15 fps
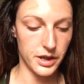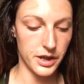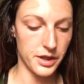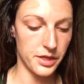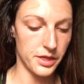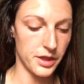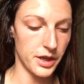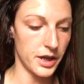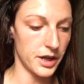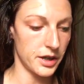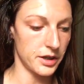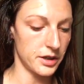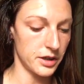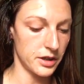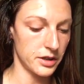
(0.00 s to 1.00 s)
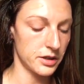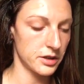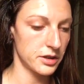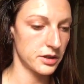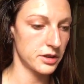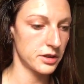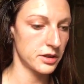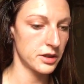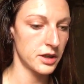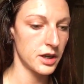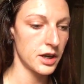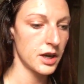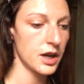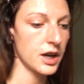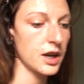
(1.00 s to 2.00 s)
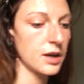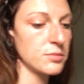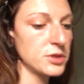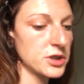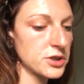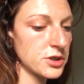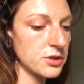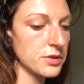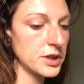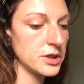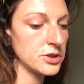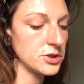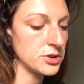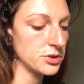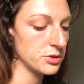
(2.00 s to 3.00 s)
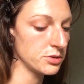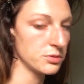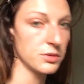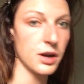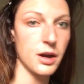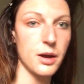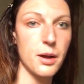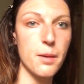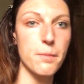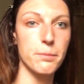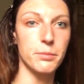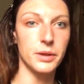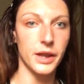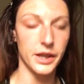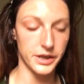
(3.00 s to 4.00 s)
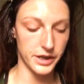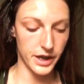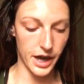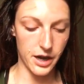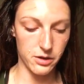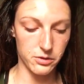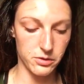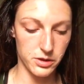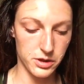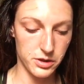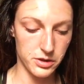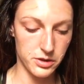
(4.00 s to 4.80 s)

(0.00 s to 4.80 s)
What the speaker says: And then I'm just going to blend it out